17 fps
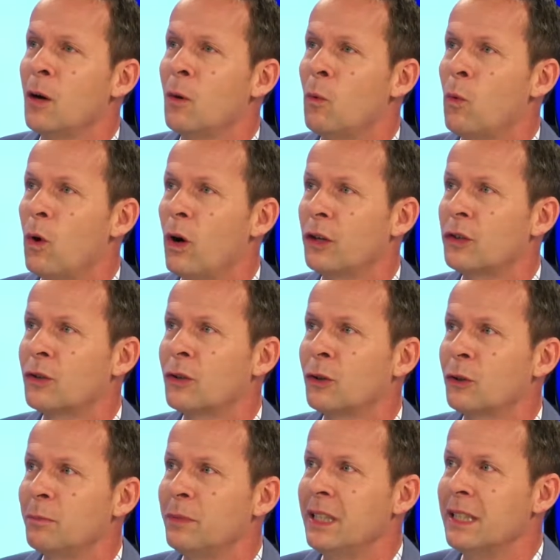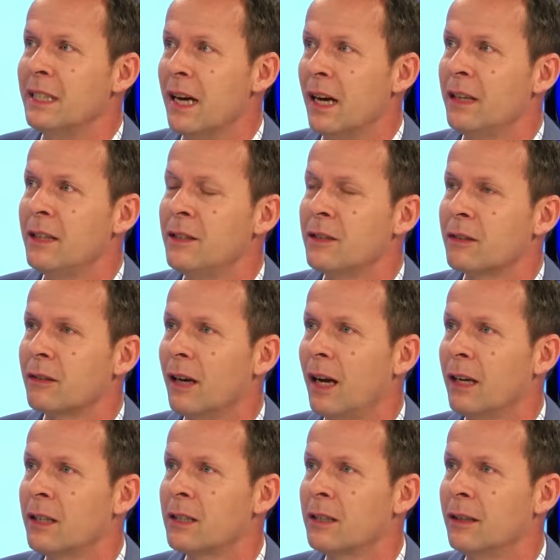what could be done to
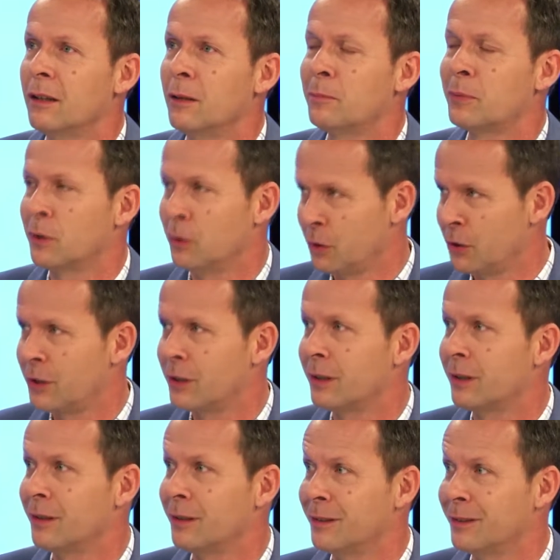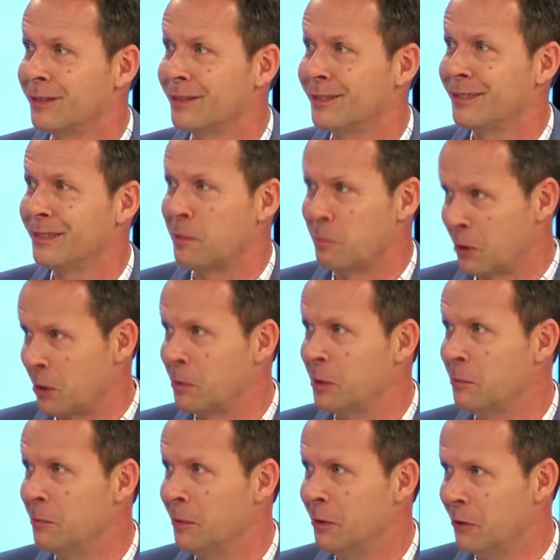actually approach the
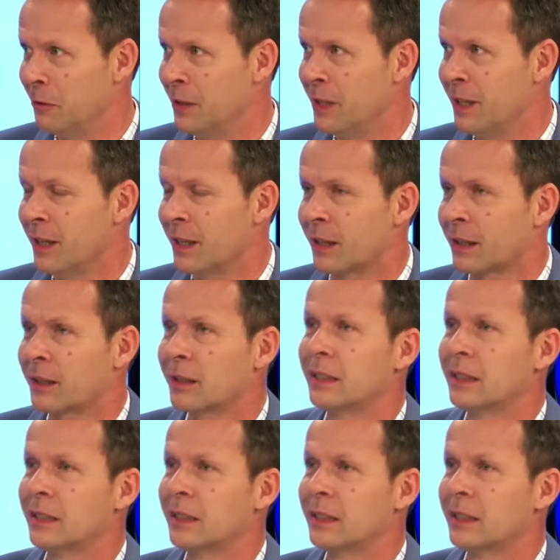problem over there.